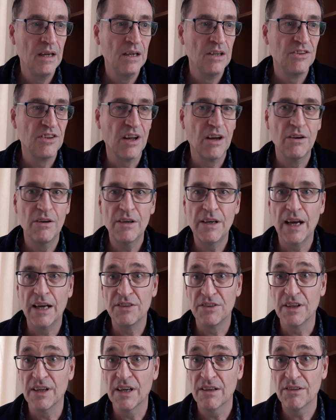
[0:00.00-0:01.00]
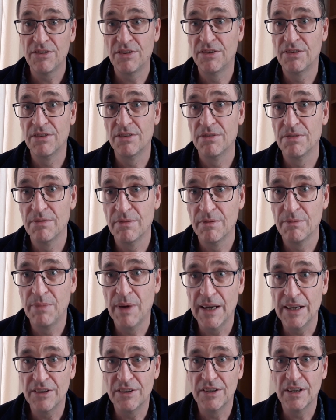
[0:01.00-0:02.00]
So that's
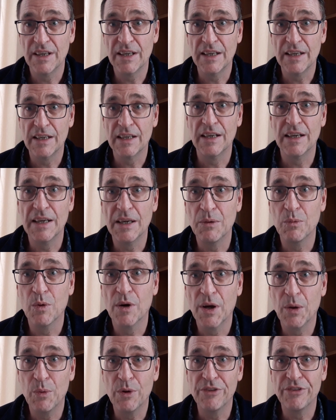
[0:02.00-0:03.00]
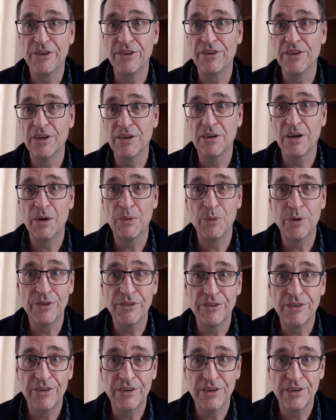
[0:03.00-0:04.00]
basically what I want to
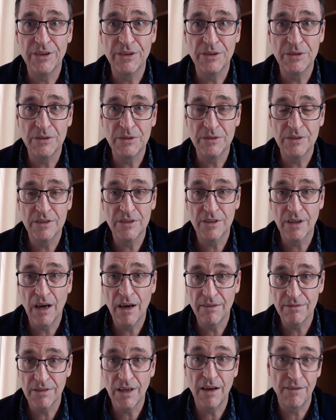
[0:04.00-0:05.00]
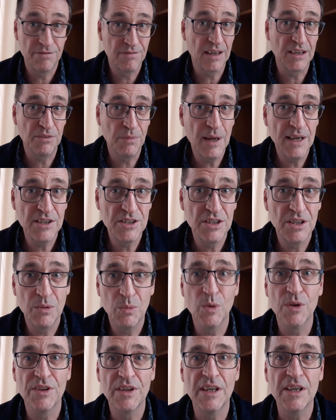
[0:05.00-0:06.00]
do. I've explained to you
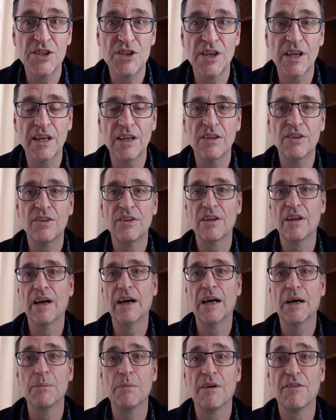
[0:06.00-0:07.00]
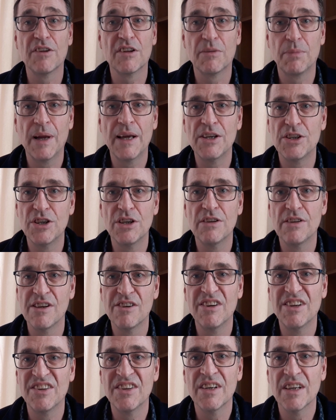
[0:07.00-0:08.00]
what DISH is. I've explained to you
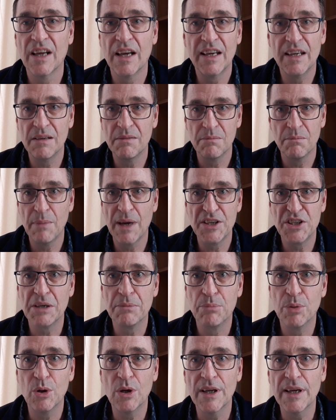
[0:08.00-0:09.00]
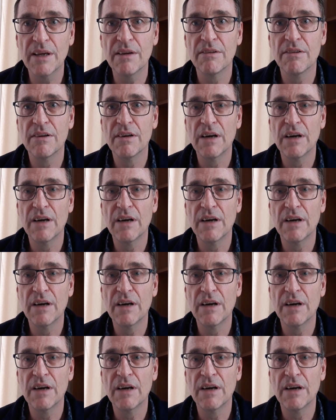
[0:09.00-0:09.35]
there isn't a magic bullet,